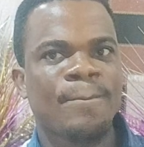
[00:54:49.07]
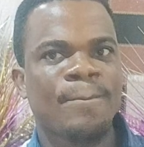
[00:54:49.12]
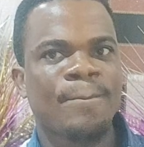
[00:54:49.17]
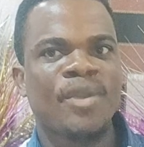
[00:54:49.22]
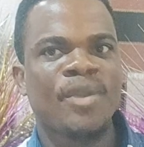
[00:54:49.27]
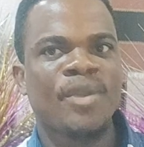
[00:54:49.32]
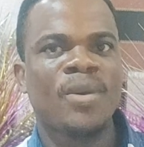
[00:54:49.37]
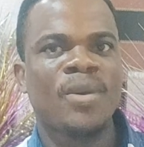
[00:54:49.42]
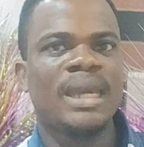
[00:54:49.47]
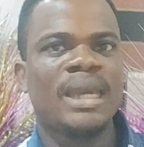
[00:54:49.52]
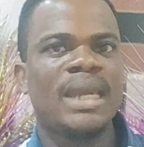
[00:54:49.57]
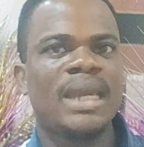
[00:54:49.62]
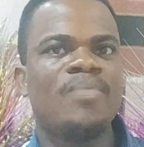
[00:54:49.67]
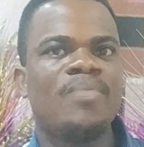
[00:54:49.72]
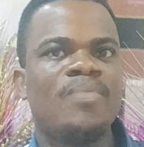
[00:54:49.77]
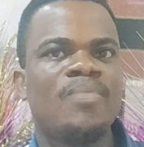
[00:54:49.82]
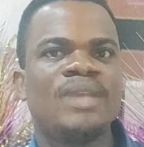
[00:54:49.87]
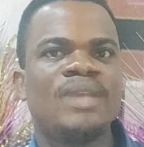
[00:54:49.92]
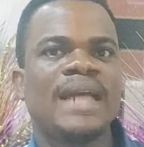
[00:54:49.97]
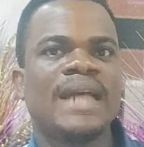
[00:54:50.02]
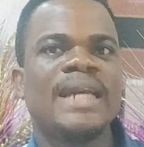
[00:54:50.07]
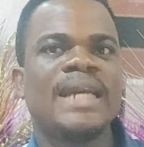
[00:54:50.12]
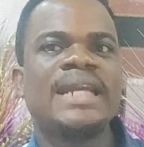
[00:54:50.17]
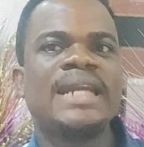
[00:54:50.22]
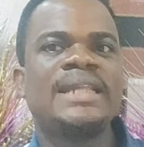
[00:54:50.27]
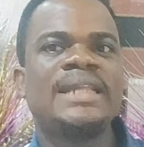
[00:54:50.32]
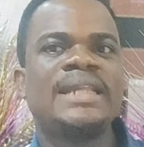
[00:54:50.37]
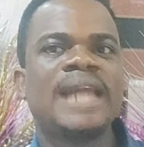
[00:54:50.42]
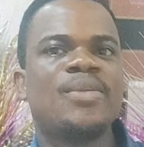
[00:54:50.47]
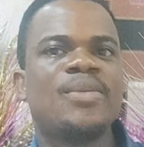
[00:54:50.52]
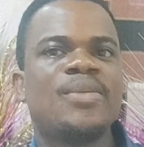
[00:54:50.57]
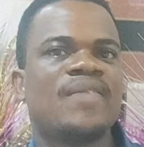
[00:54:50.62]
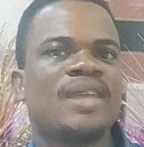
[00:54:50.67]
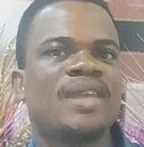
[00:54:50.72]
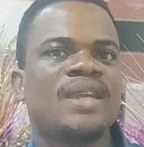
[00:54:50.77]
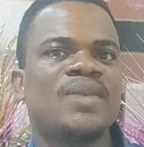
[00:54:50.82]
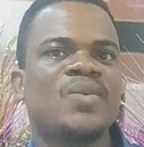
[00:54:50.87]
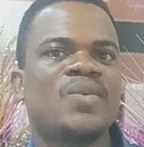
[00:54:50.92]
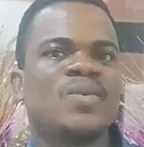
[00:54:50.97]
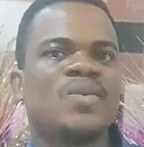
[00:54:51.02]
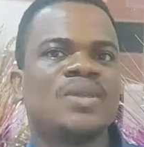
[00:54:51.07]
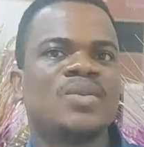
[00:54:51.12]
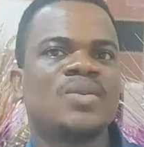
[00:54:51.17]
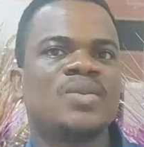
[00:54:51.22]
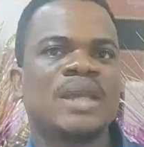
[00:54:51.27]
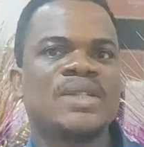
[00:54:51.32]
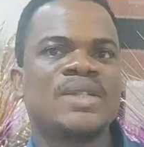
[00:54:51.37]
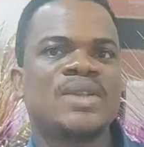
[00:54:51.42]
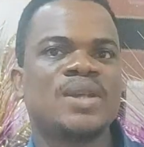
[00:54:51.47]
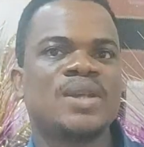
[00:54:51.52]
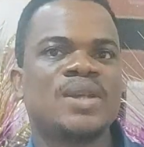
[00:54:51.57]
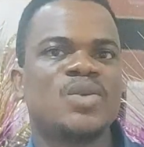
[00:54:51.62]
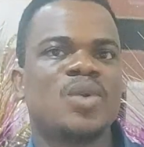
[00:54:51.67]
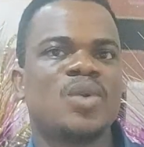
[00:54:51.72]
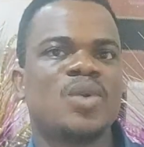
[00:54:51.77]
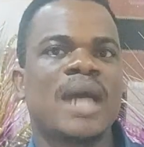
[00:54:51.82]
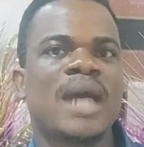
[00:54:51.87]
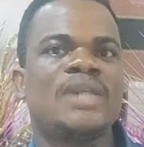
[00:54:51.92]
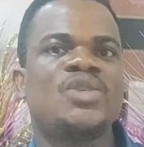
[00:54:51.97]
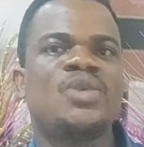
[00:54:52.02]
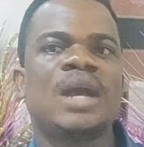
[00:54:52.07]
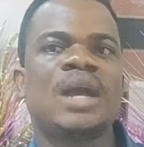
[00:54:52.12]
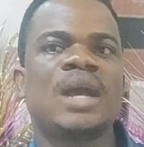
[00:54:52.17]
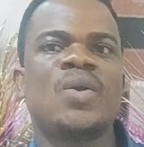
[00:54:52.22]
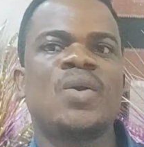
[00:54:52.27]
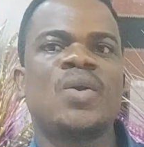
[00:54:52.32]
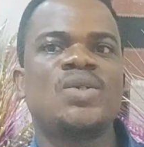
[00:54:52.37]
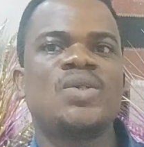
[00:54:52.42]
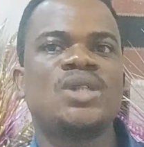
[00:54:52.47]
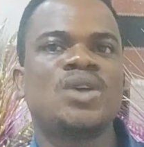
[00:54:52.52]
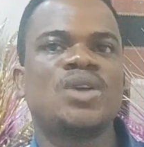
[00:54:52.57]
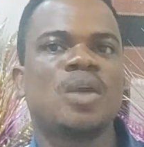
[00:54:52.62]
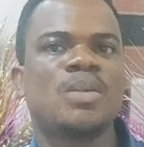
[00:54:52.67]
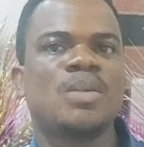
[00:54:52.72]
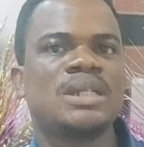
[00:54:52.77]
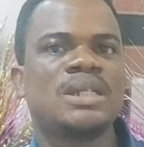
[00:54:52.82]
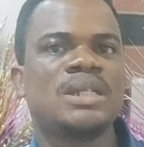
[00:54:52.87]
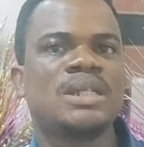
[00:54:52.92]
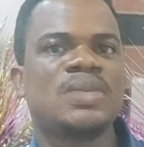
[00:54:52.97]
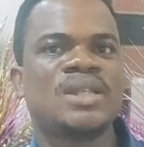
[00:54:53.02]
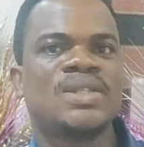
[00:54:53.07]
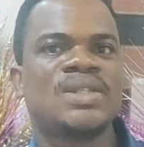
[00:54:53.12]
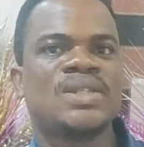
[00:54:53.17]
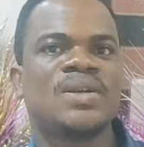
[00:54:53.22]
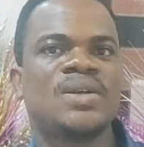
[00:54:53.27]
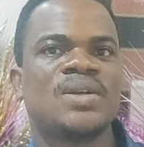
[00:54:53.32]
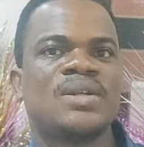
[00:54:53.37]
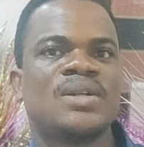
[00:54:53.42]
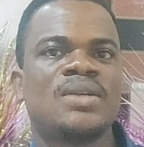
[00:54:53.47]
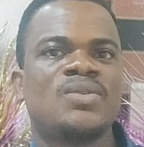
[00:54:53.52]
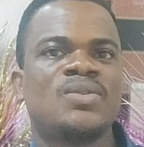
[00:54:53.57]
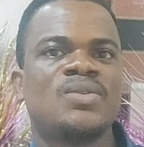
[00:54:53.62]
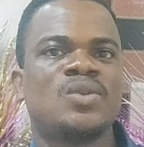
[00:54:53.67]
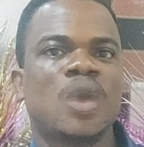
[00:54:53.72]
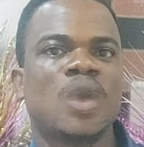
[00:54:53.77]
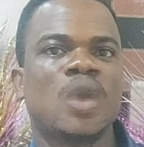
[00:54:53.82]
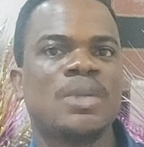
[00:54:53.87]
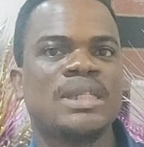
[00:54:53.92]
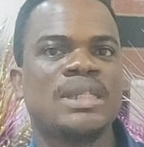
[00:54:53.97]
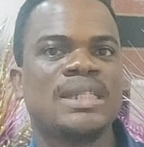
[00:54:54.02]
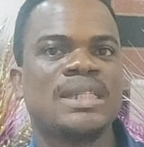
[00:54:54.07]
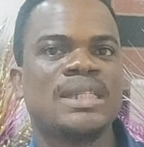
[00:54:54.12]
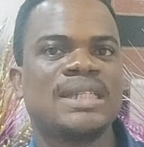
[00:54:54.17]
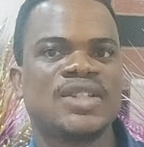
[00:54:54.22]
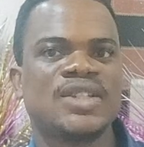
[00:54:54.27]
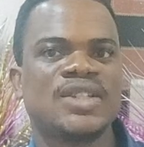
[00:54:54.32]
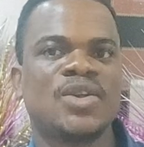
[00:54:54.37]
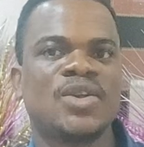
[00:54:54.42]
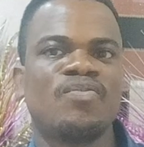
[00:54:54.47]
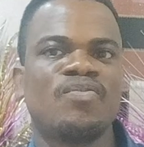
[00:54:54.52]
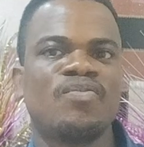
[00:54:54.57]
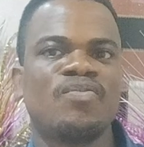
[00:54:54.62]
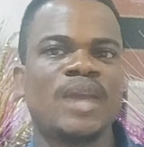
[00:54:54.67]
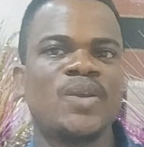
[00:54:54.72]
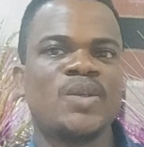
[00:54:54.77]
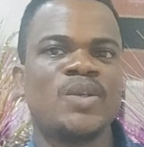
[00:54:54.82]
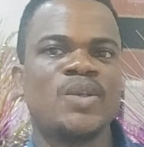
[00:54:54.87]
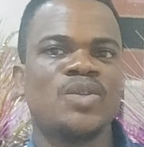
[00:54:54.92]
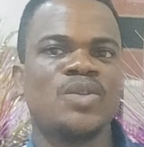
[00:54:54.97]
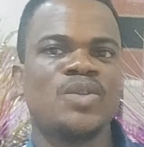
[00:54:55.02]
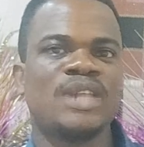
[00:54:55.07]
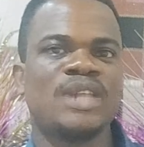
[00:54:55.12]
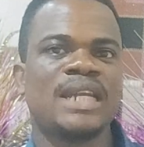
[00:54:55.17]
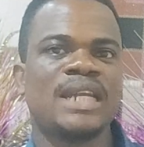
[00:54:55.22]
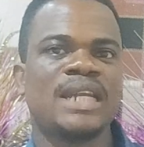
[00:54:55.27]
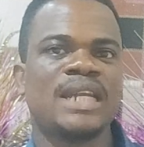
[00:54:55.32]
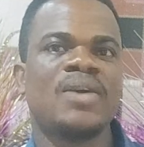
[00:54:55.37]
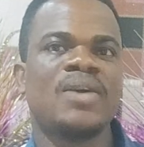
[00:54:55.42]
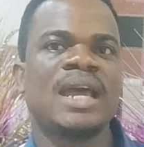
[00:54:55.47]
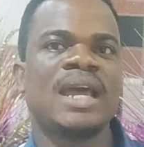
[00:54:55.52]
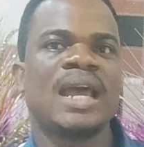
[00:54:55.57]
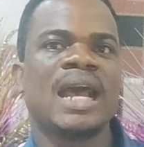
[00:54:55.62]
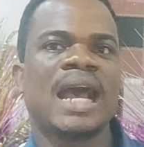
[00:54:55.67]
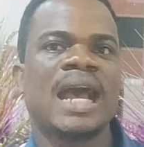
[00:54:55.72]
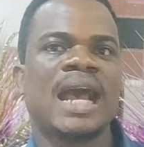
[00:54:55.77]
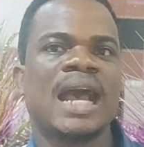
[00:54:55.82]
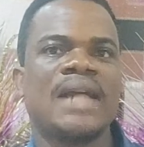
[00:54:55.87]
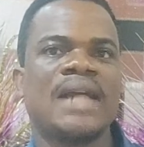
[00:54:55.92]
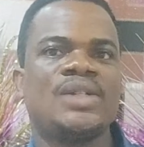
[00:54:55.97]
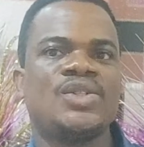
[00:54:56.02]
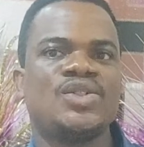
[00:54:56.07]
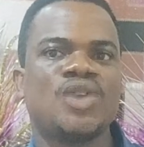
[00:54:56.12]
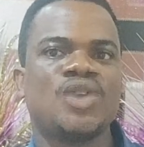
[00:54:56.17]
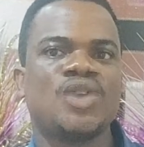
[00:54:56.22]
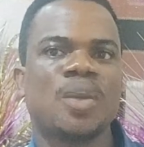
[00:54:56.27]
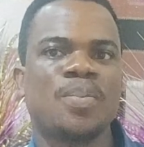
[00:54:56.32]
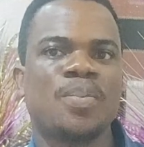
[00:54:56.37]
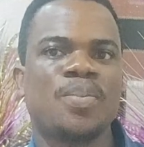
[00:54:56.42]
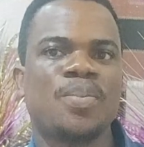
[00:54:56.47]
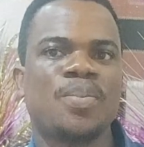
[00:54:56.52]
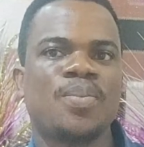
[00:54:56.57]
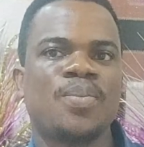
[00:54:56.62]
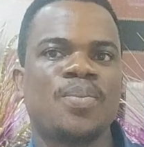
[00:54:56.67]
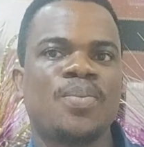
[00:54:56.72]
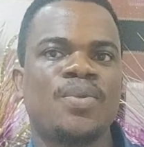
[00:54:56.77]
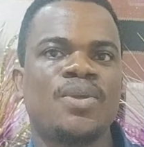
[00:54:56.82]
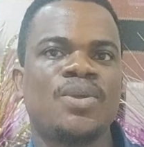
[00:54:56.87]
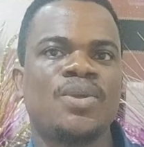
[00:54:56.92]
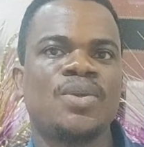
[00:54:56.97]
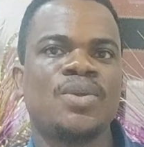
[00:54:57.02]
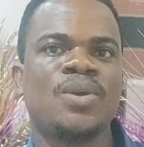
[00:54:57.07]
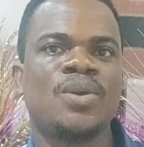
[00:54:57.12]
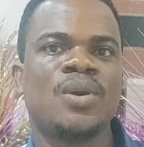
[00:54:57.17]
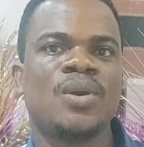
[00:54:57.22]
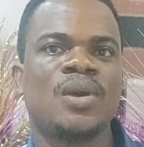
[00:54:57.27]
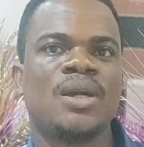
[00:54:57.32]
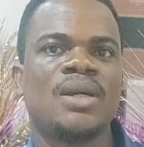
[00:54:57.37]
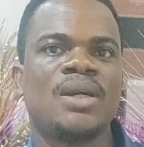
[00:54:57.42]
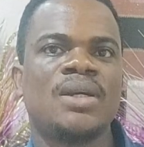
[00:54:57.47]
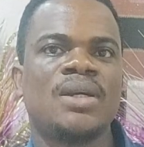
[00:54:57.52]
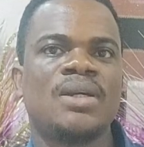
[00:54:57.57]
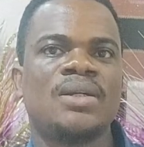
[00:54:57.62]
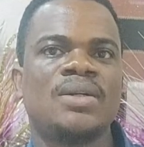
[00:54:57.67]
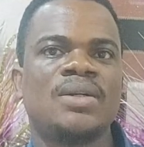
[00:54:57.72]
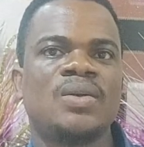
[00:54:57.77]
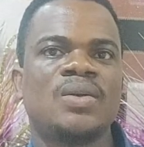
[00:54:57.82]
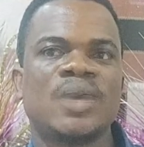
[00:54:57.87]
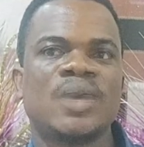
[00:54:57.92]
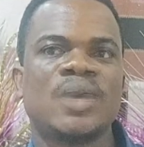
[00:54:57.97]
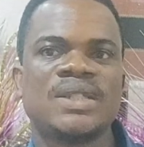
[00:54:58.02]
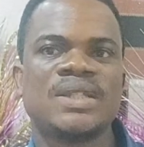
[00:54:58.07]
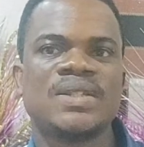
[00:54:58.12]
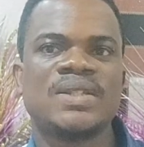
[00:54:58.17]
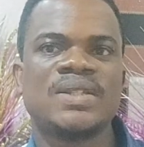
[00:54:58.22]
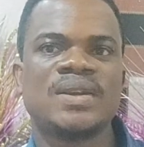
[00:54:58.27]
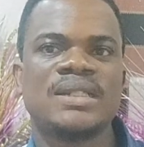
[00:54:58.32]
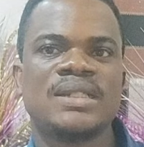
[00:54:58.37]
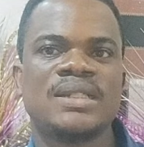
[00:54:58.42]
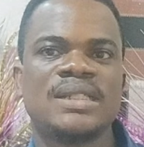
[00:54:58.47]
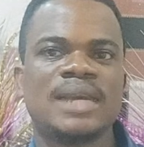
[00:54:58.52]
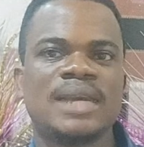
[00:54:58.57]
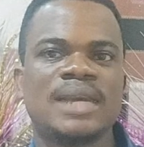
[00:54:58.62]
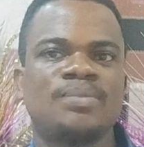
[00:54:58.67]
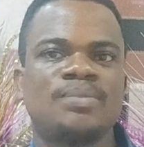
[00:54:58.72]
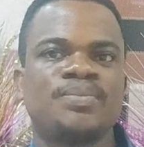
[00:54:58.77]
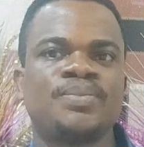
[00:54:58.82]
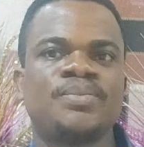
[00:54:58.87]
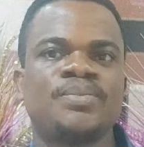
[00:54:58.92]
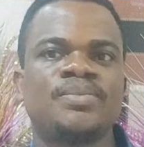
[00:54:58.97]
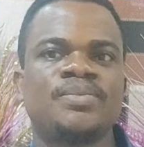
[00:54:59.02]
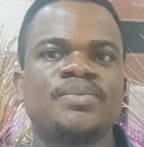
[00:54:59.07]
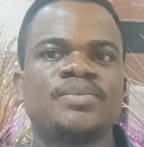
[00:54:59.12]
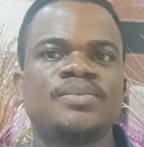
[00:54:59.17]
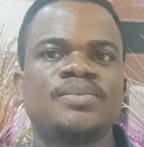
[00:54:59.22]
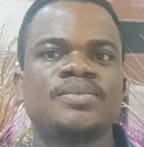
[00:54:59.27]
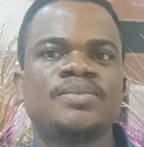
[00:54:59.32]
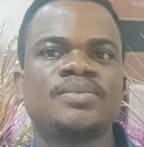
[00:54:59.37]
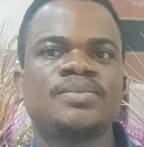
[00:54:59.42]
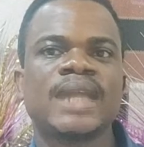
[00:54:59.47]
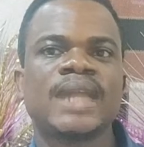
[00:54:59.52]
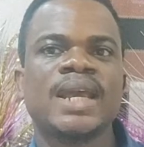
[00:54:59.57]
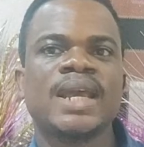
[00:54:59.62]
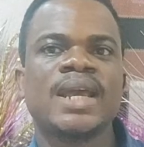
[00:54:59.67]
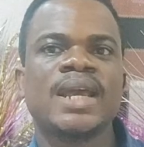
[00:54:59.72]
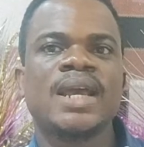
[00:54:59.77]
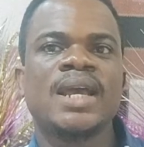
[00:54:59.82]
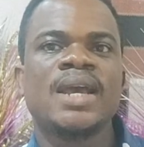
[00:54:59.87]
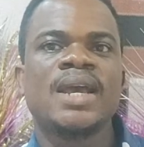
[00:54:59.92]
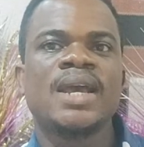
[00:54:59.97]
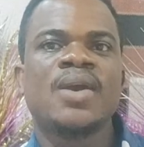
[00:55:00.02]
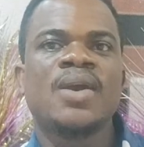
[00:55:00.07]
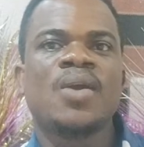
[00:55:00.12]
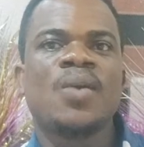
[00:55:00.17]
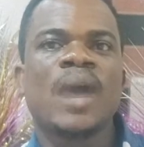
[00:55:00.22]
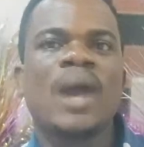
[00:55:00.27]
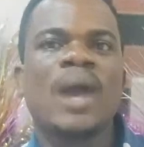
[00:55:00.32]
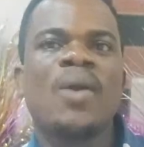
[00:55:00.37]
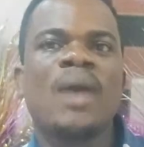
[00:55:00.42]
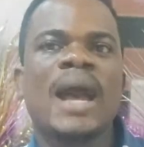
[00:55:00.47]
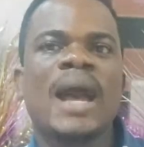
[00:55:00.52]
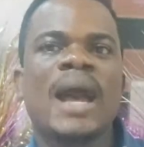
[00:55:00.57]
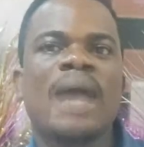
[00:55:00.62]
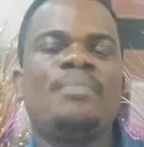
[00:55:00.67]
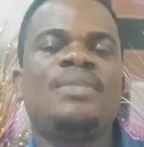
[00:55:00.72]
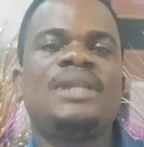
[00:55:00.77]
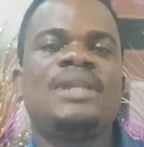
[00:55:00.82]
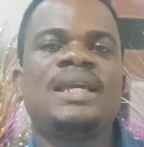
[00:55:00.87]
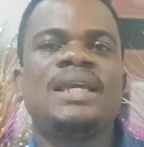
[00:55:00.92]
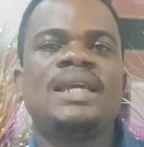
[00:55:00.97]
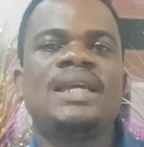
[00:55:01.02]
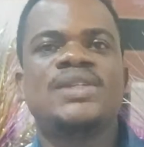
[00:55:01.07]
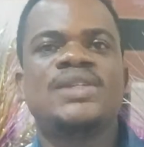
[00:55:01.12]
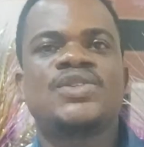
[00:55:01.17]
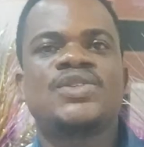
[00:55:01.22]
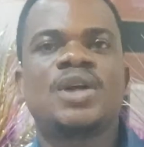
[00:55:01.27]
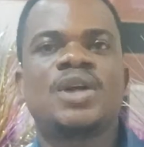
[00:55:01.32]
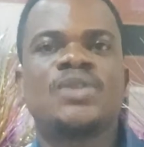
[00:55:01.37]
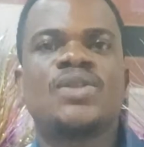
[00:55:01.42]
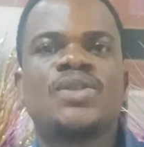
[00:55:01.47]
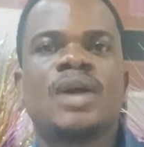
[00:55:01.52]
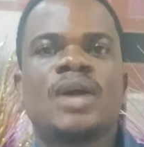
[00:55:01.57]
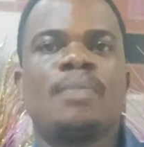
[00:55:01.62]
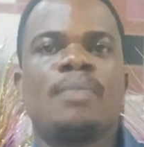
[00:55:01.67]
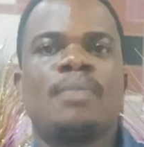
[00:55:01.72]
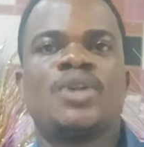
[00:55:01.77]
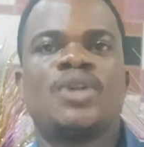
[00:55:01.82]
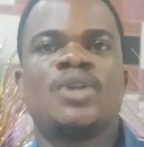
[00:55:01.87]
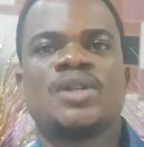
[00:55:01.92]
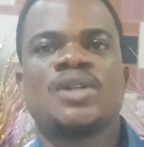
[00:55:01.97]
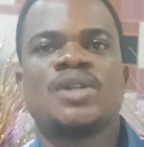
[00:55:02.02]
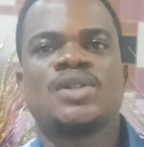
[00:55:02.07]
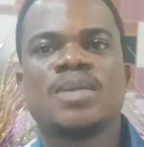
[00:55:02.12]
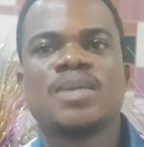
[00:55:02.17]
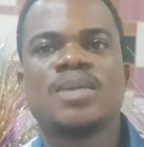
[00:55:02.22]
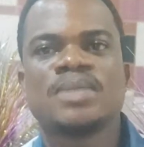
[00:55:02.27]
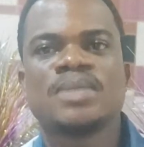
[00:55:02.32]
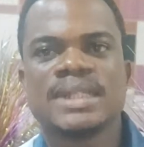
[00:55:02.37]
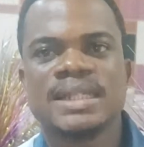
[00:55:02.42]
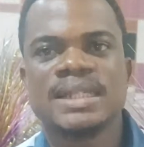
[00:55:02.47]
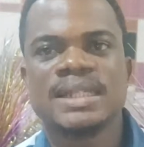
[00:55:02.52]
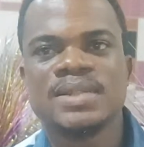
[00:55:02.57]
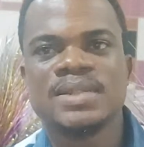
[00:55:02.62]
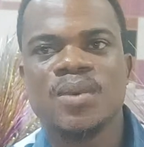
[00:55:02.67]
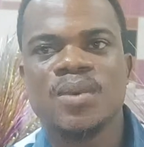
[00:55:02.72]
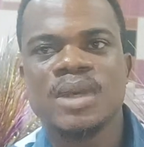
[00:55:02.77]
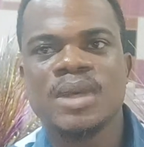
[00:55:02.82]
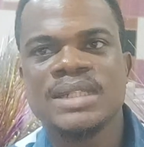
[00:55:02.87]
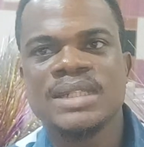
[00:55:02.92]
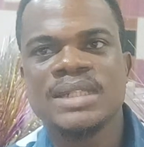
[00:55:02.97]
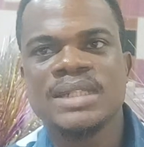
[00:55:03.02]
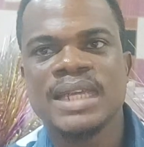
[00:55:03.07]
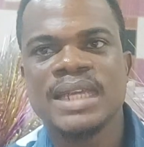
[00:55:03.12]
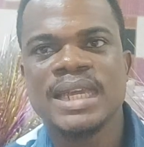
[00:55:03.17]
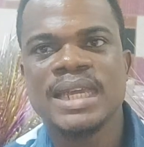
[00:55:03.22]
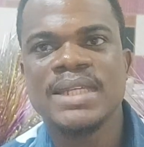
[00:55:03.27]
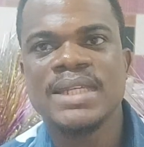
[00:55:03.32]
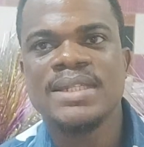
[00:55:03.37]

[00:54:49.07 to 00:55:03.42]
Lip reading: Okay, and anytime you have any question to ask, you can go to the community question in the community section of my YouTube channel and drop your questions there. Well, I'm the instructor, I'm Dr. Thompson, once again,